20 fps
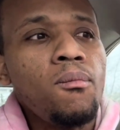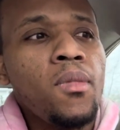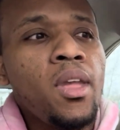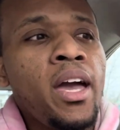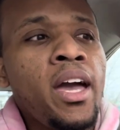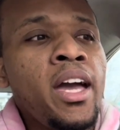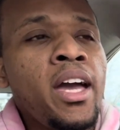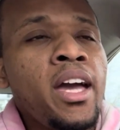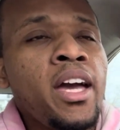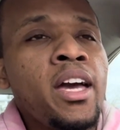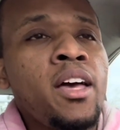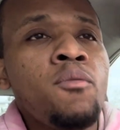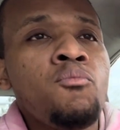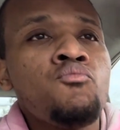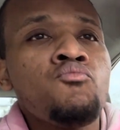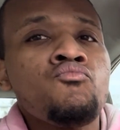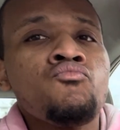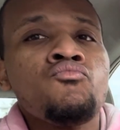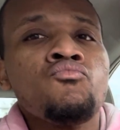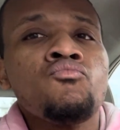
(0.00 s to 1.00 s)

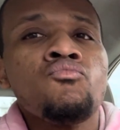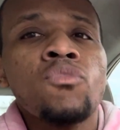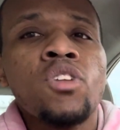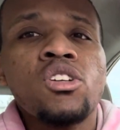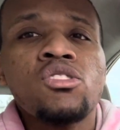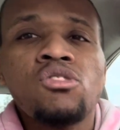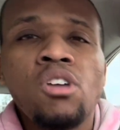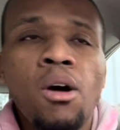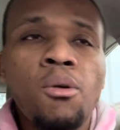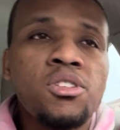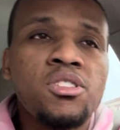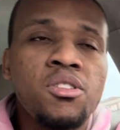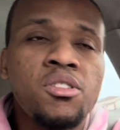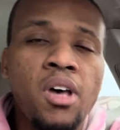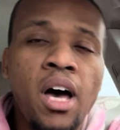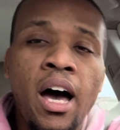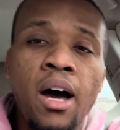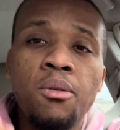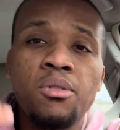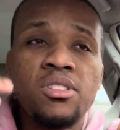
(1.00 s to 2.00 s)
And so I
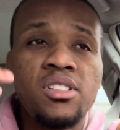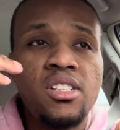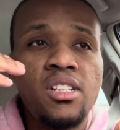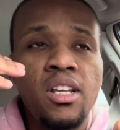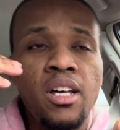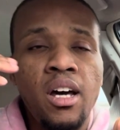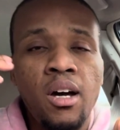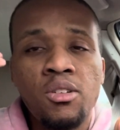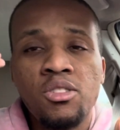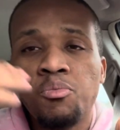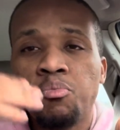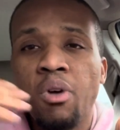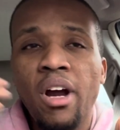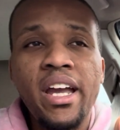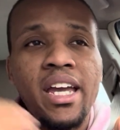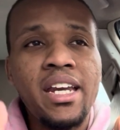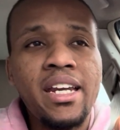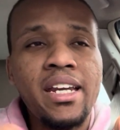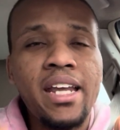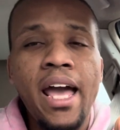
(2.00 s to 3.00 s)
was
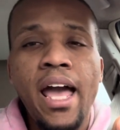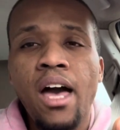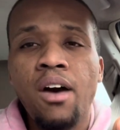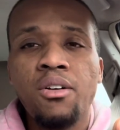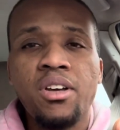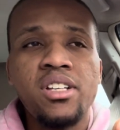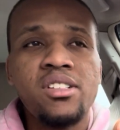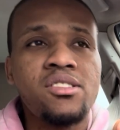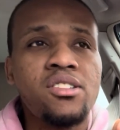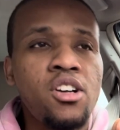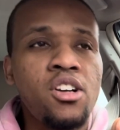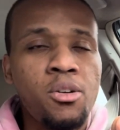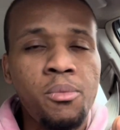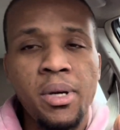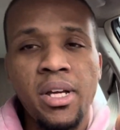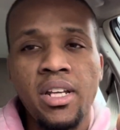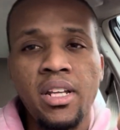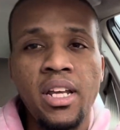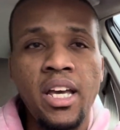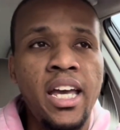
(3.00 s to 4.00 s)
breaking down his sermon,